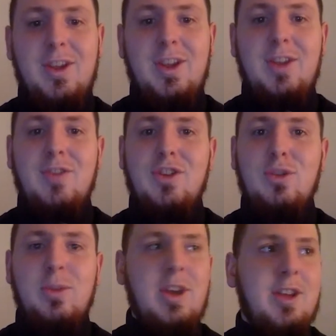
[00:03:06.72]
He wrestled
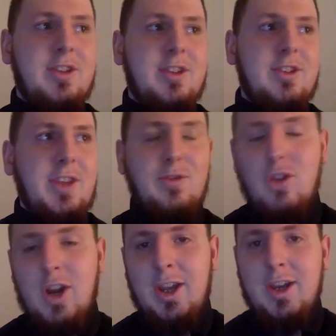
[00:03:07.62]
with Steve
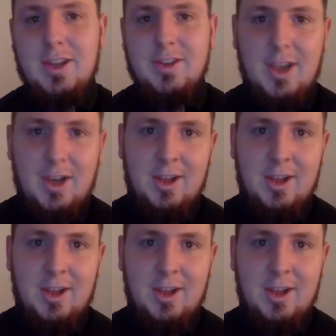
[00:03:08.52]
Gray and Les Kellett,